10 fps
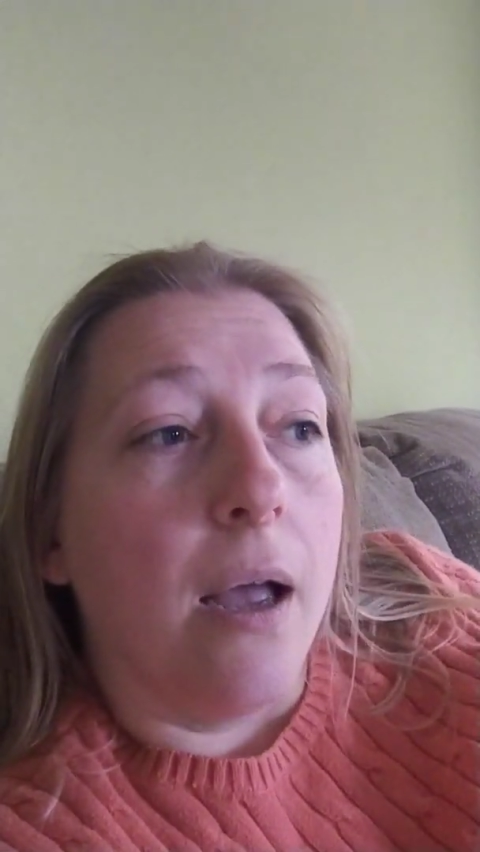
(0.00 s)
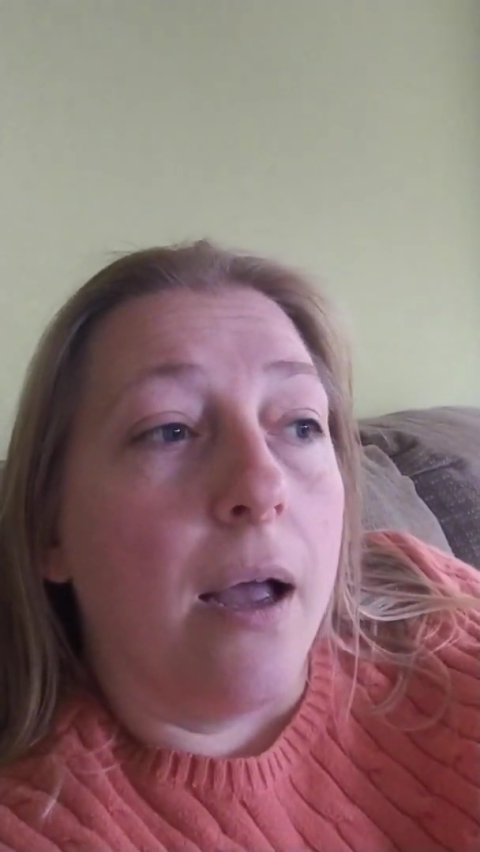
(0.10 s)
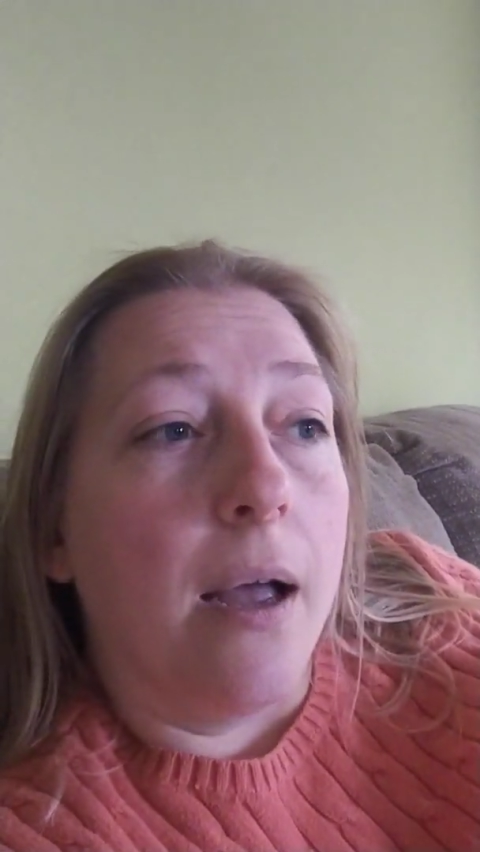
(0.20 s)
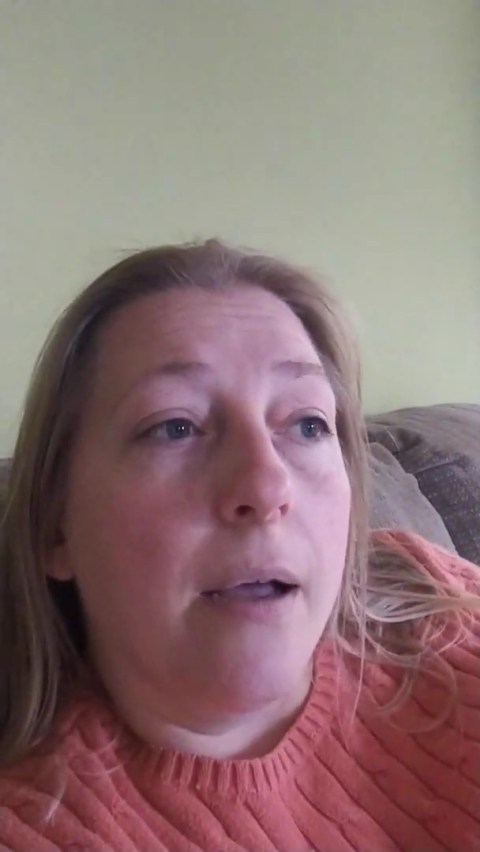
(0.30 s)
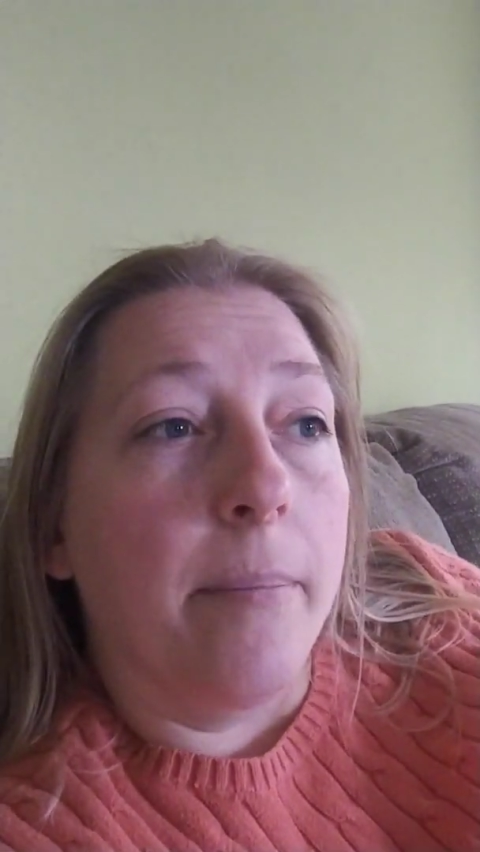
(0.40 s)

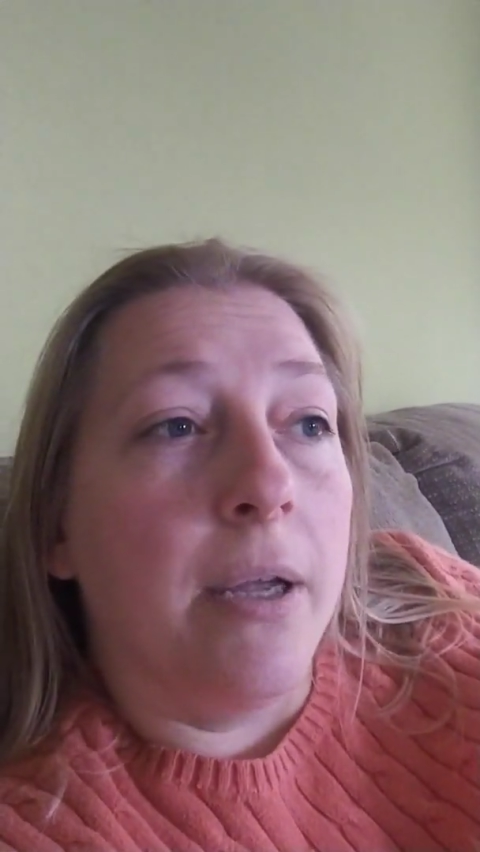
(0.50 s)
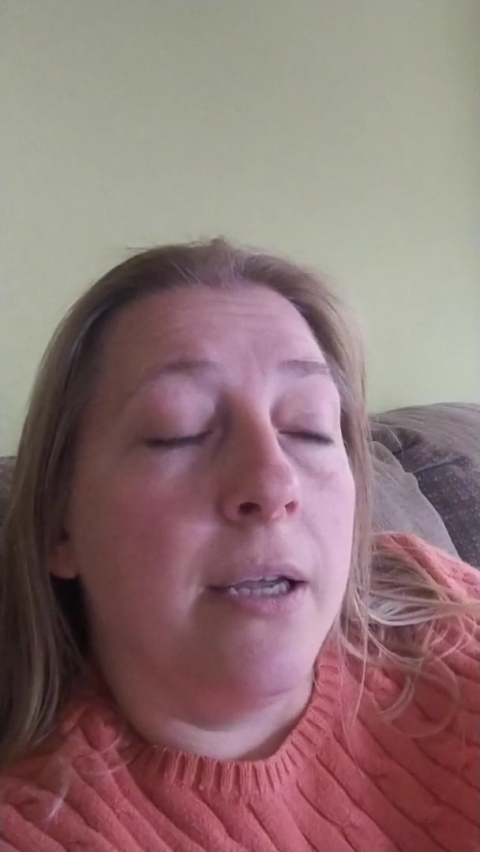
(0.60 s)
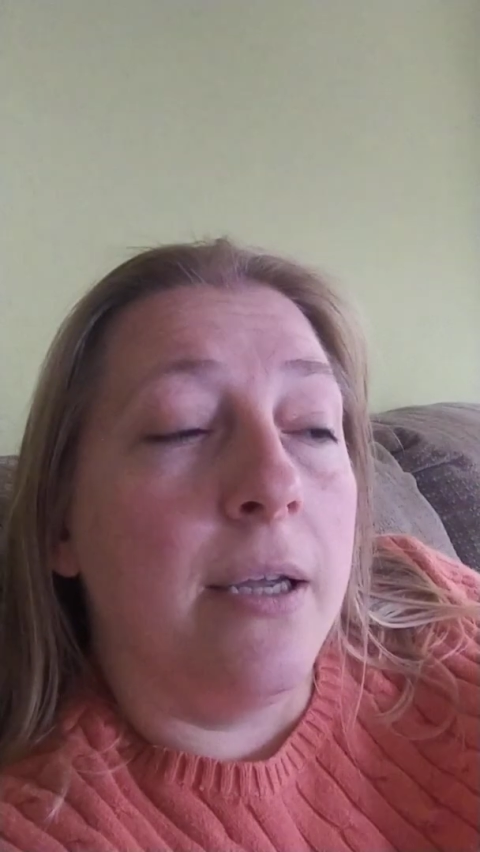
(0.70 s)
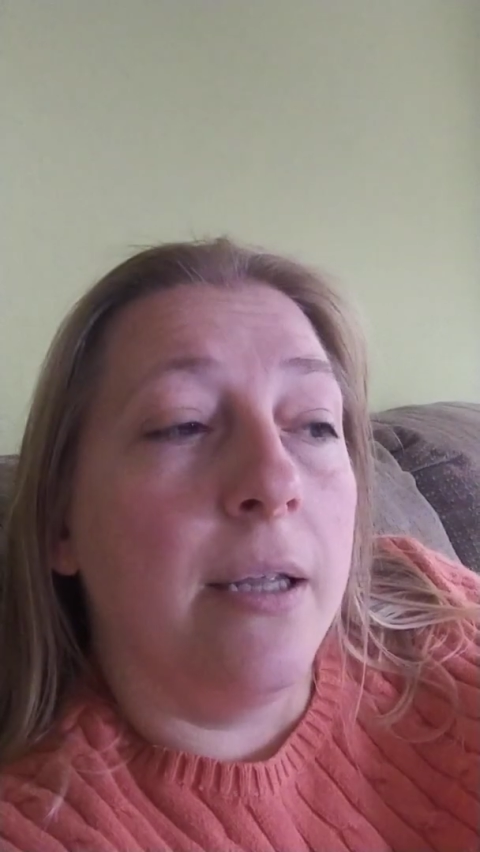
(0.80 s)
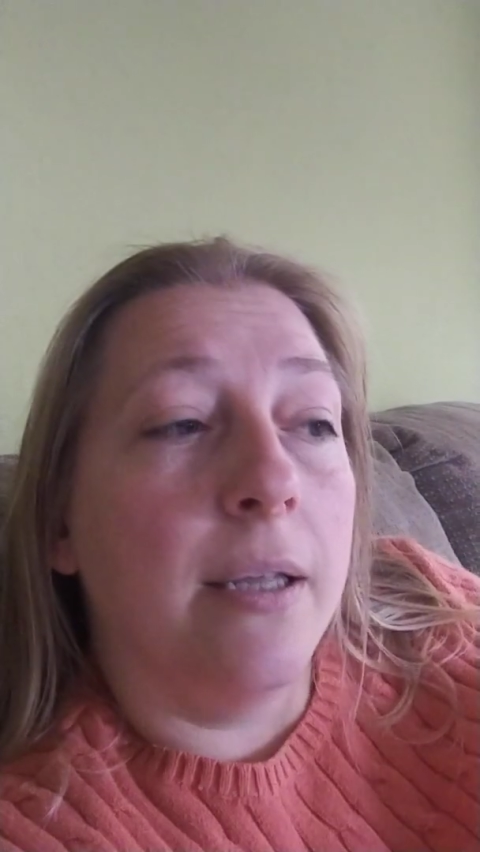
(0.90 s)

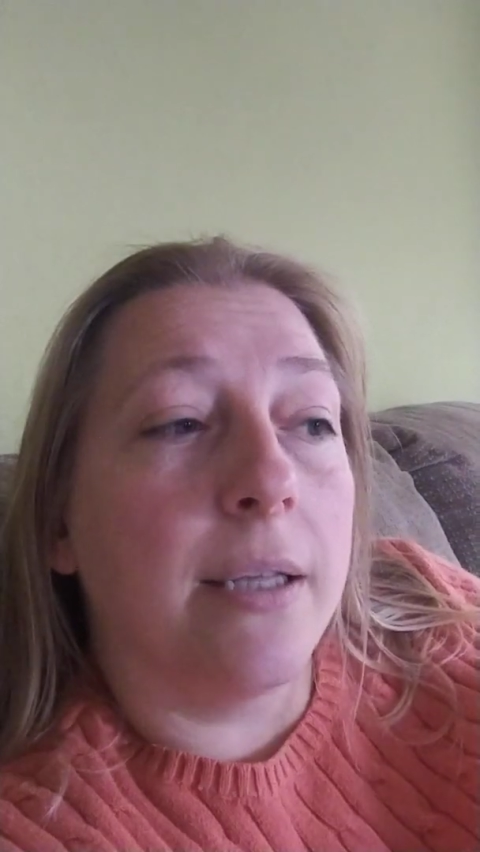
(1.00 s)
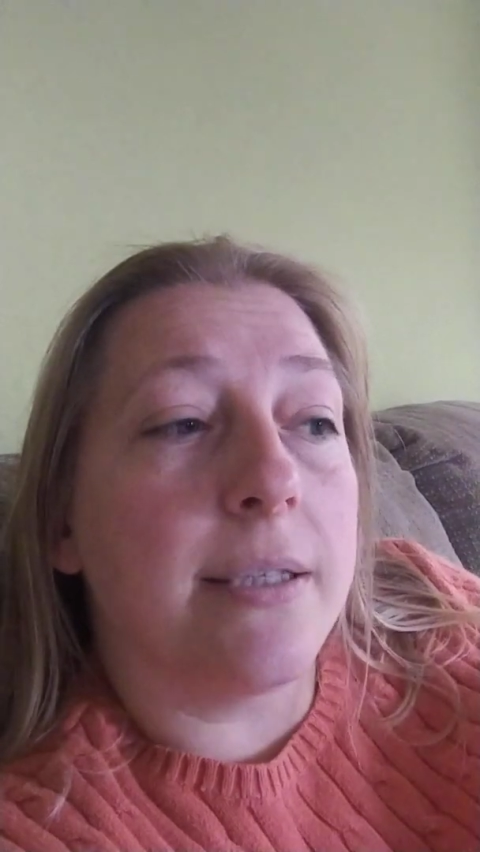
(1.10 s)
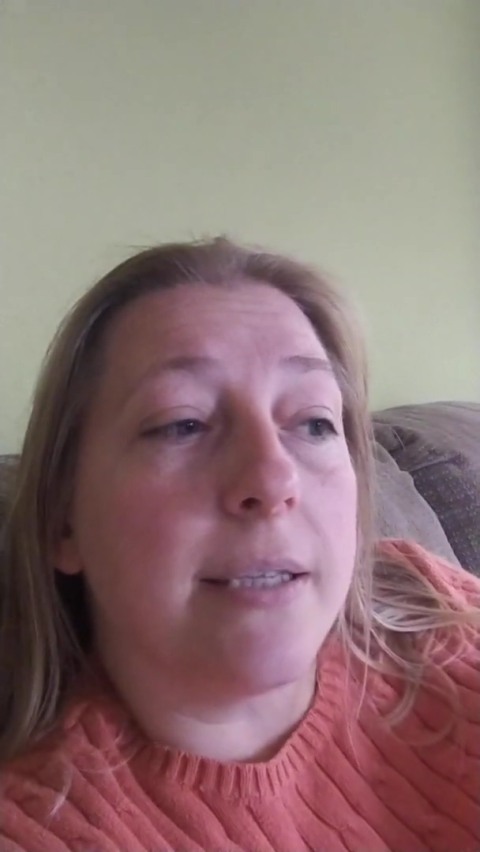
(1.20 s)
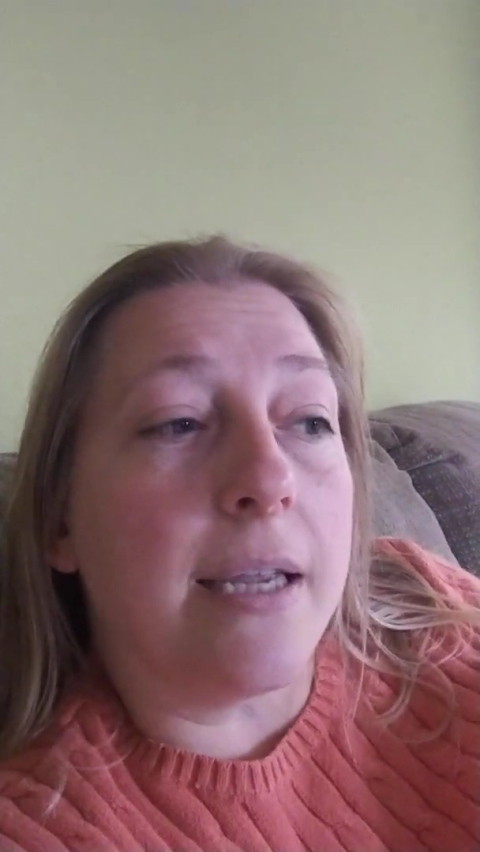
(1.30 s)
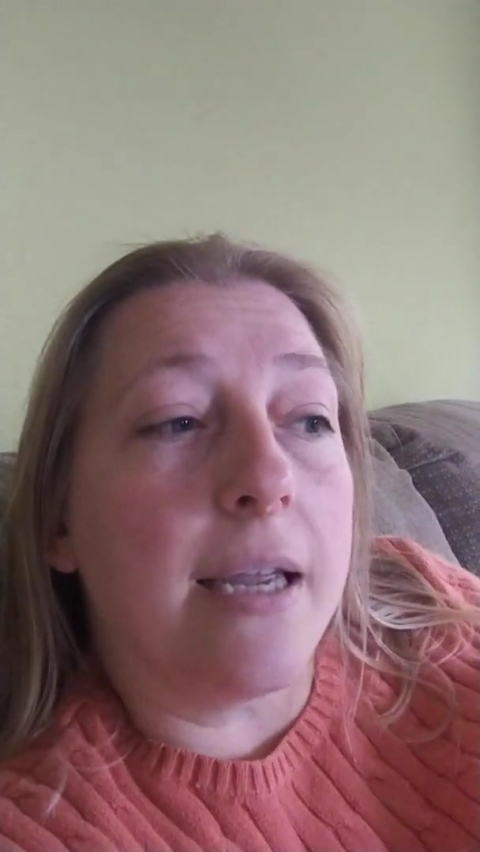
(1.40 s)

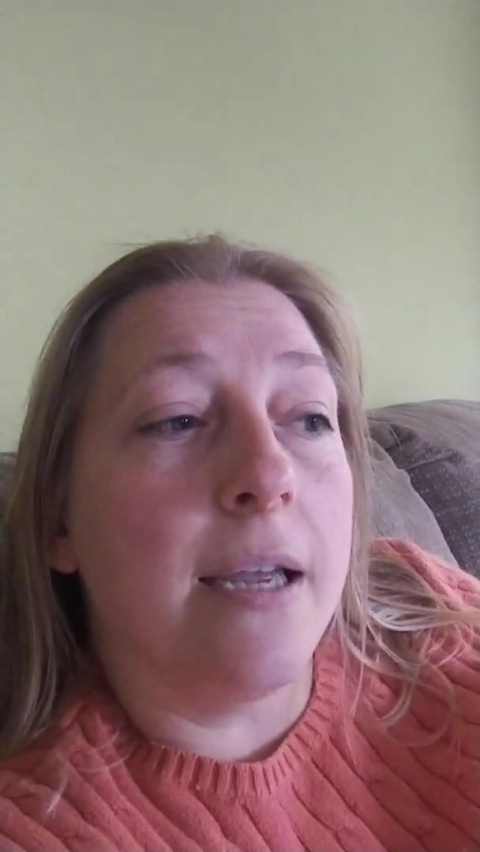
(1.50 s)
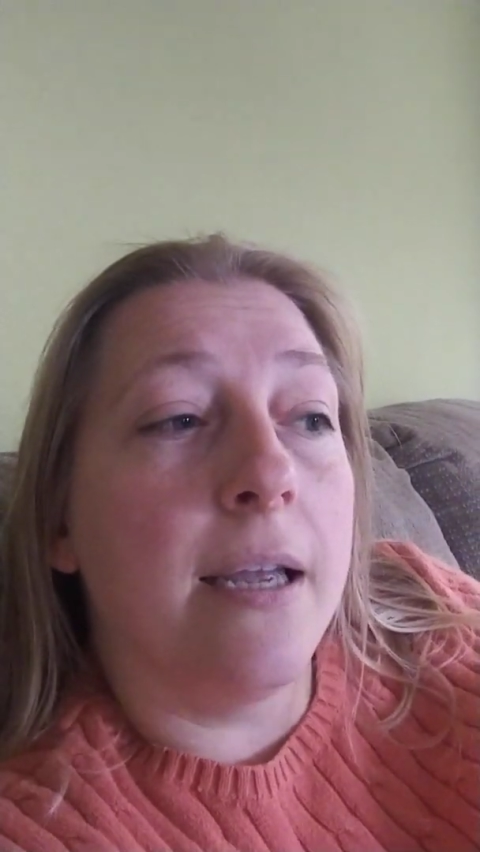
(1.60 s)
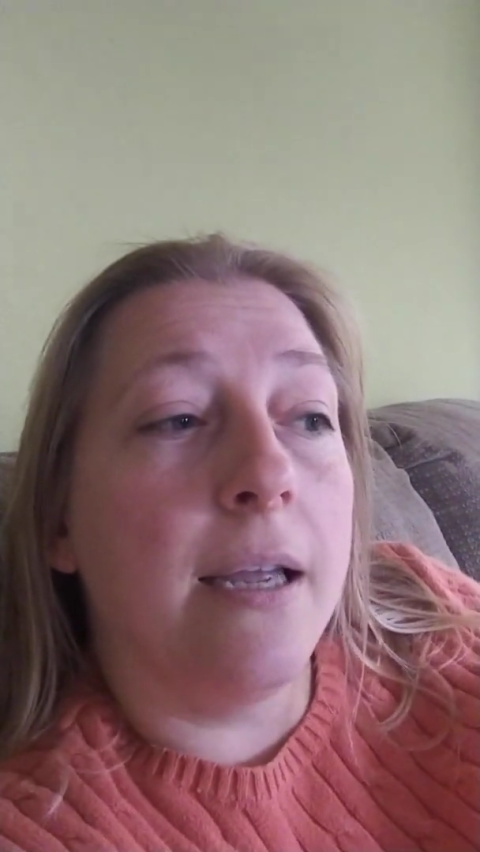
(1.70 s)
Let's see.